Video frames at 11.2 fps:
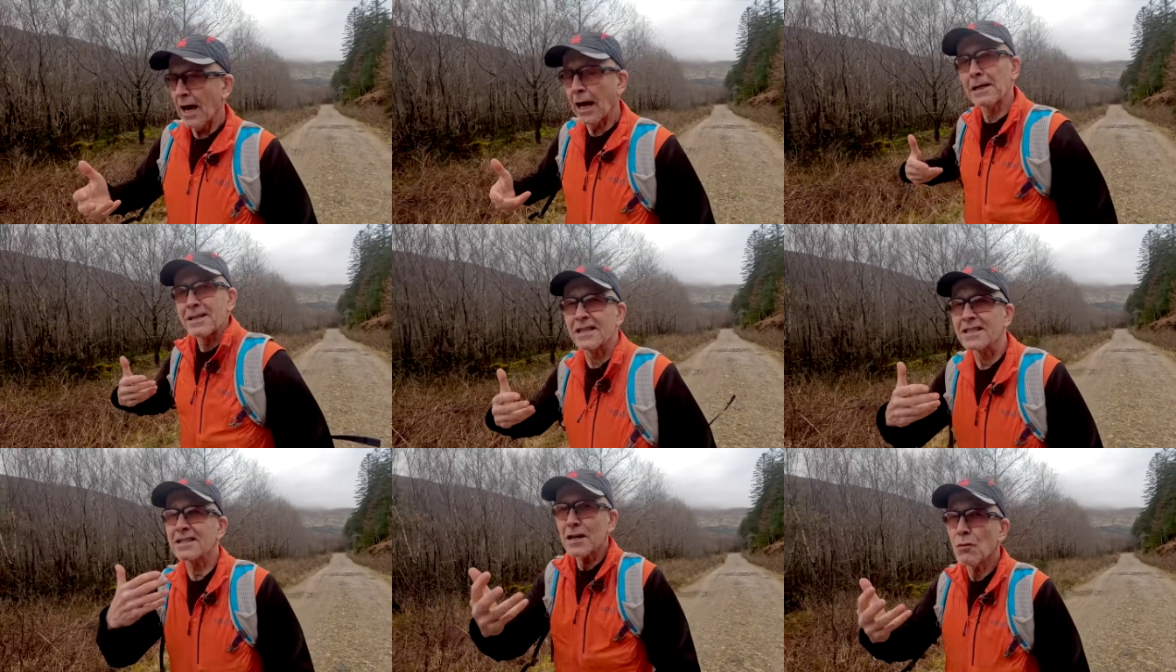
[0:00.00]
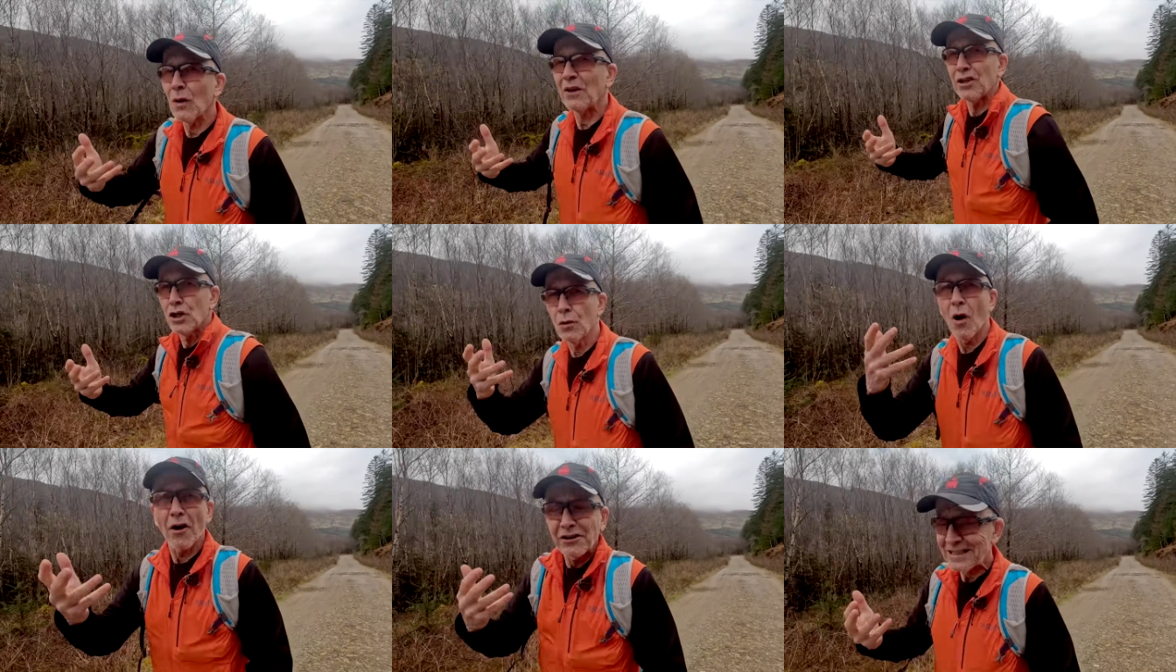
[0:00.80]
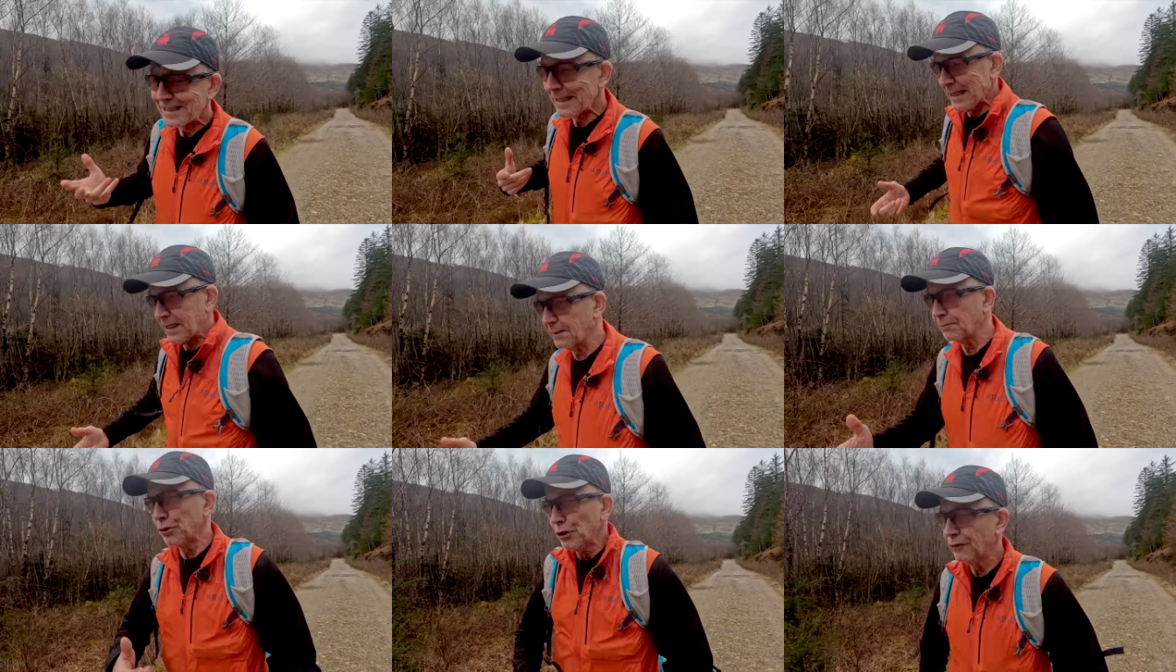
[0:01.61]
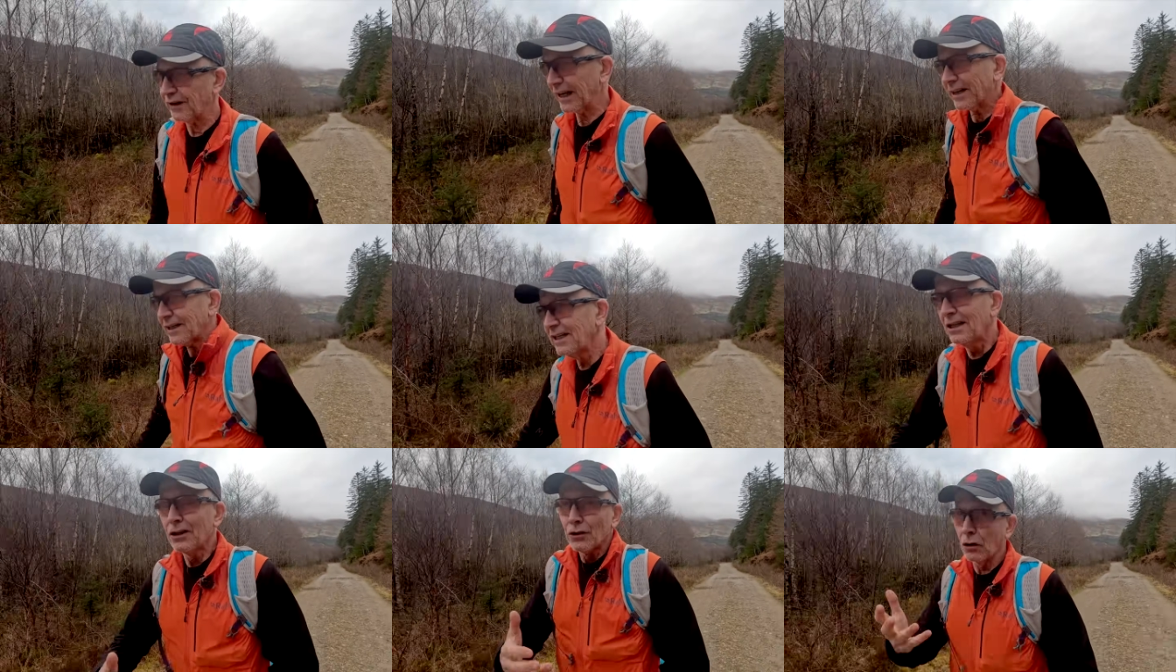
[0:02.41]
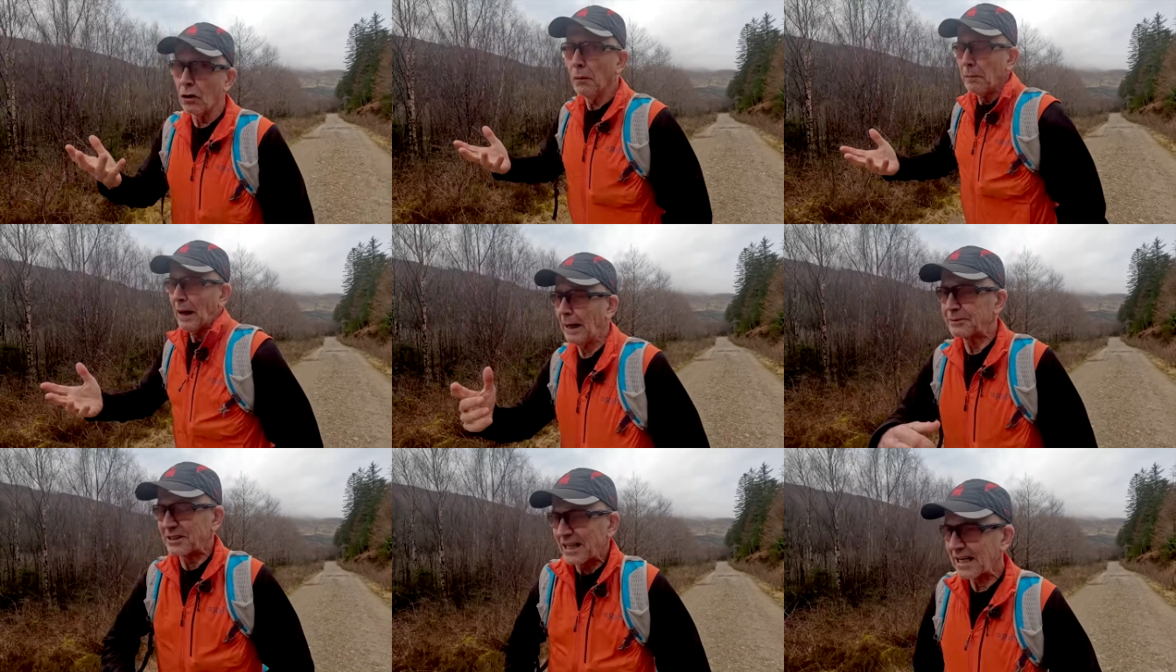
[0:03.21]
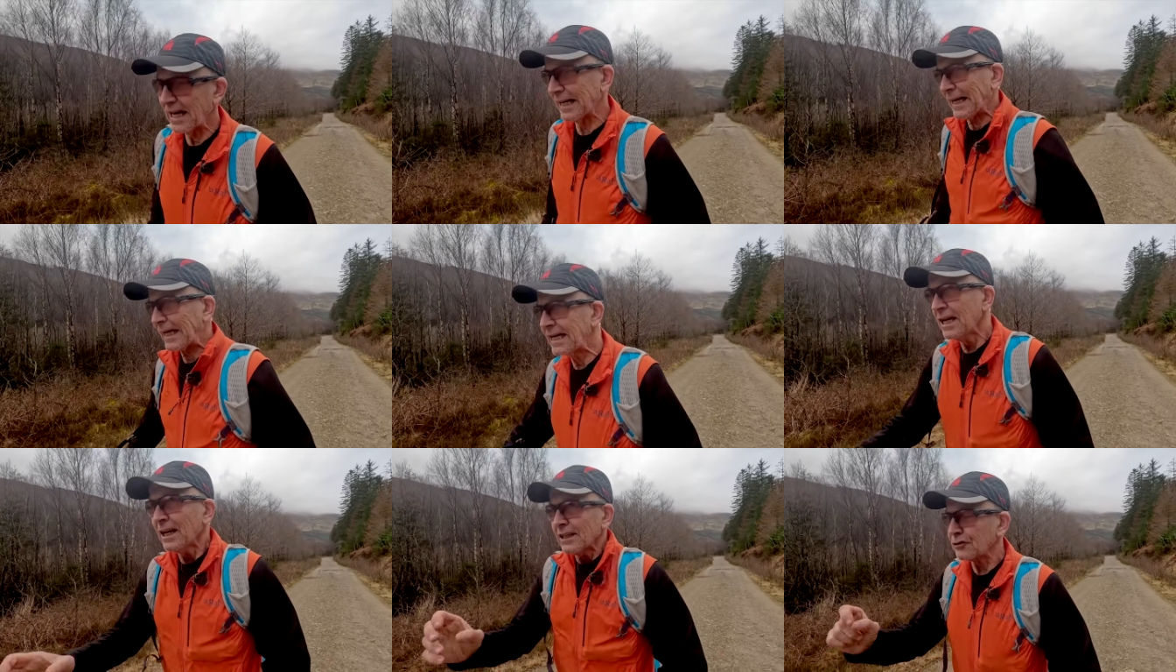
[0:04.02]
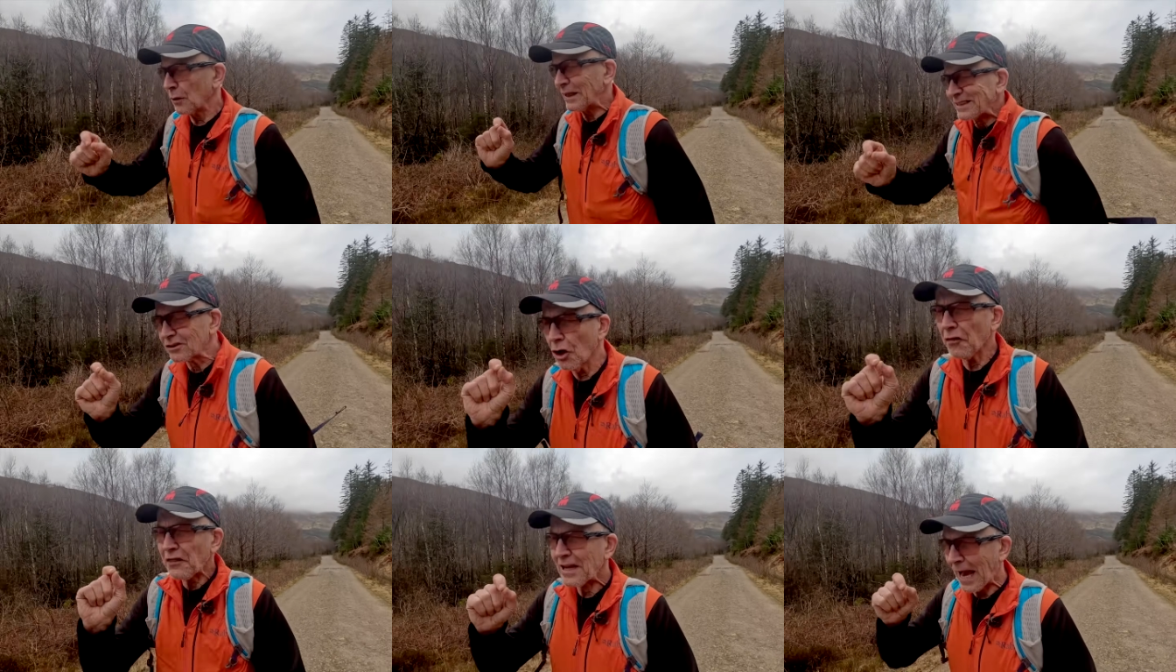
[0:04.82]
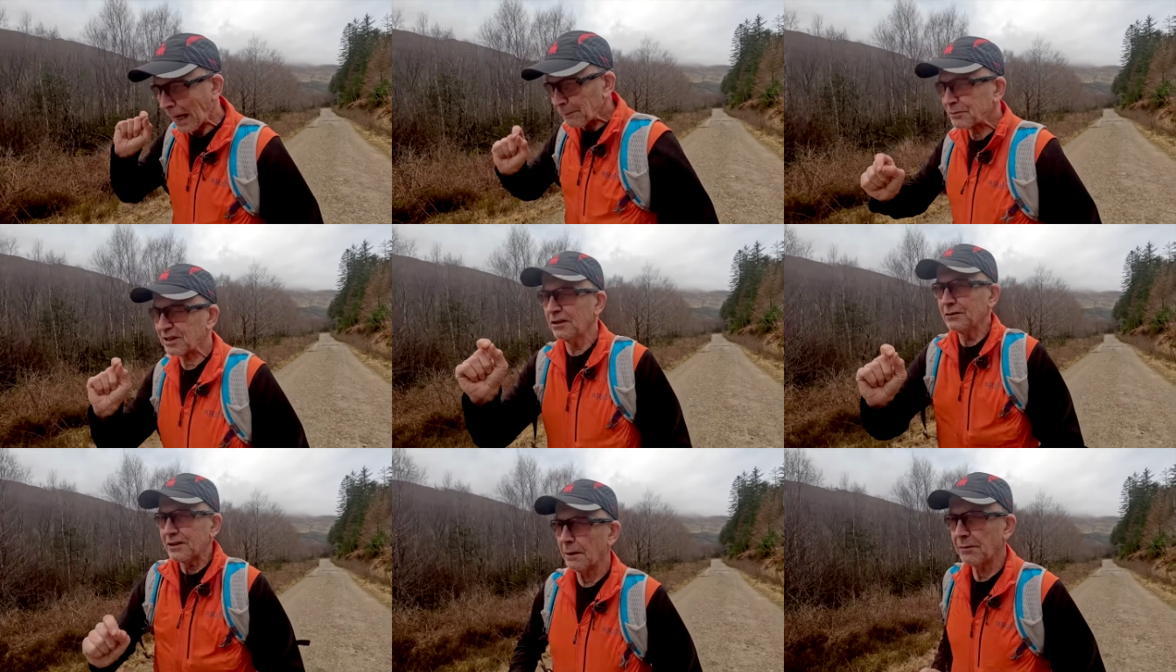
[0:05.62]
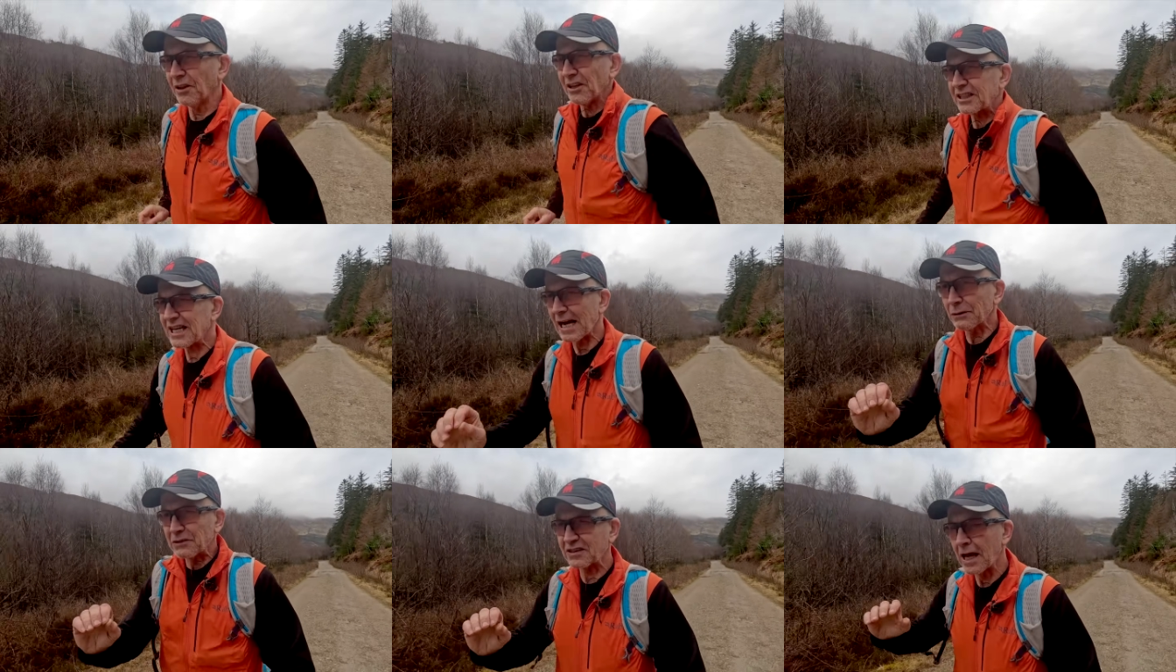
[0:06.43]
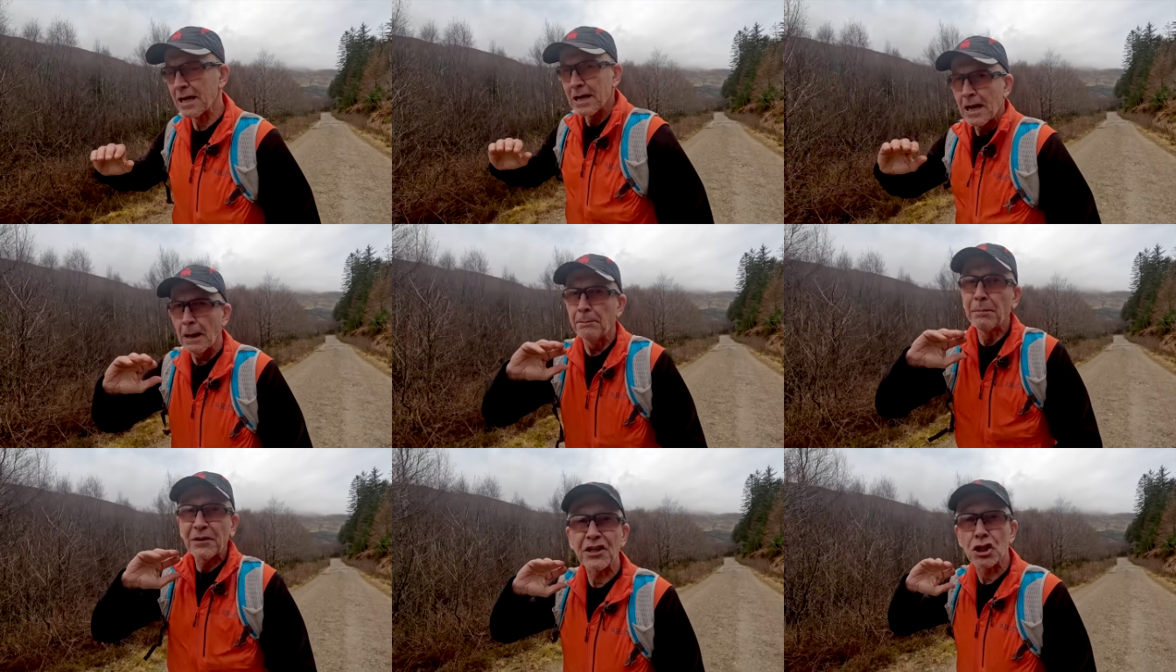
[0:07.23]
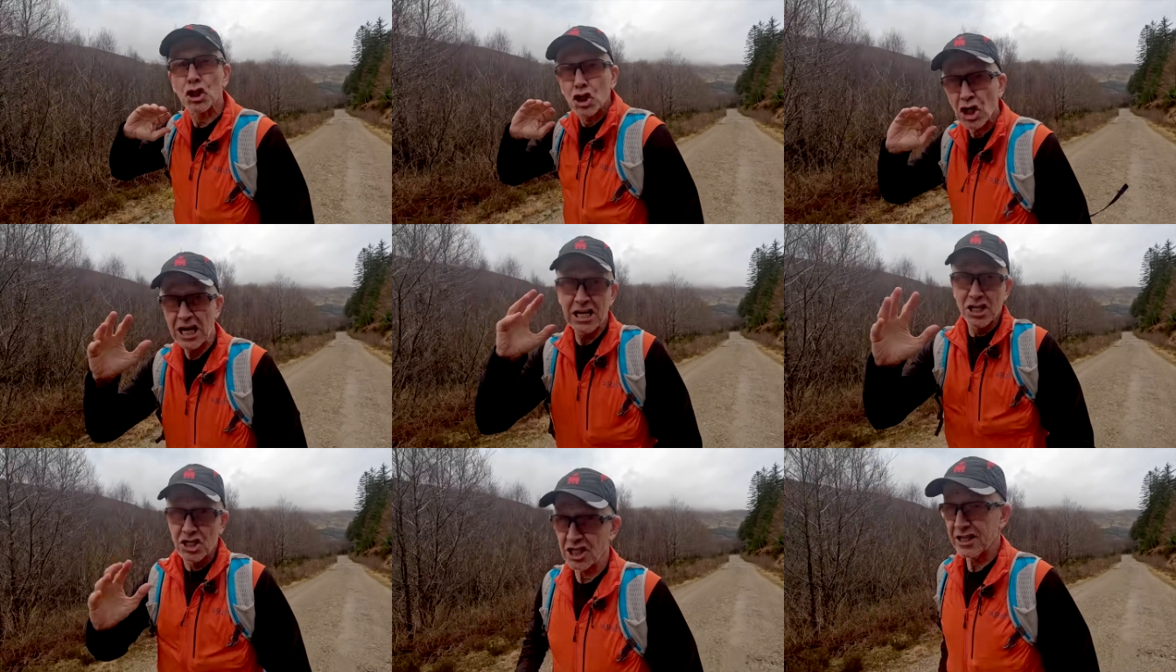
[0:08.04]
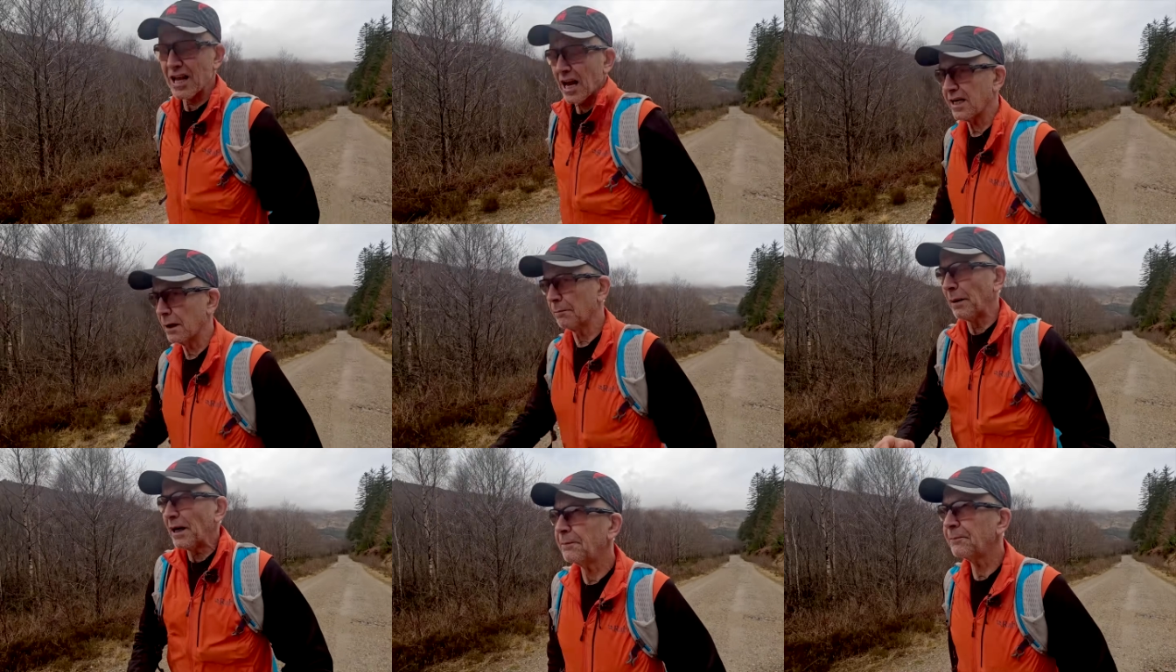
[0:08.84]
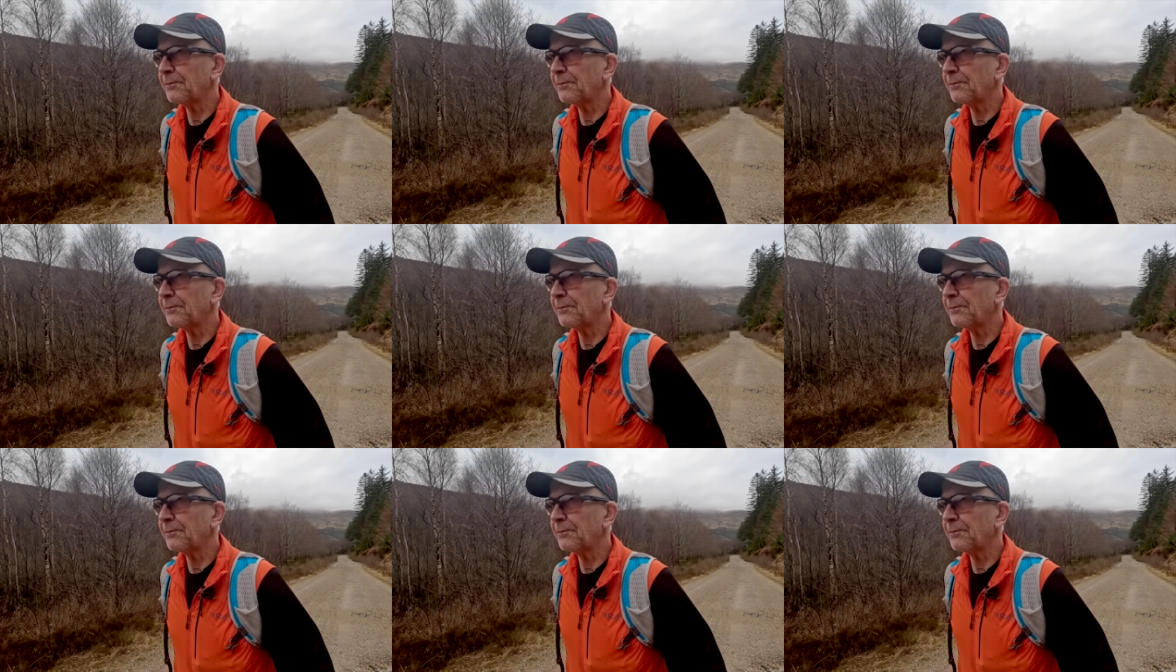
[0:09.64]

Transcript: and see whether you are indeed improving or perhaps declining. So it's not the absolute number that counts, but the change in that number.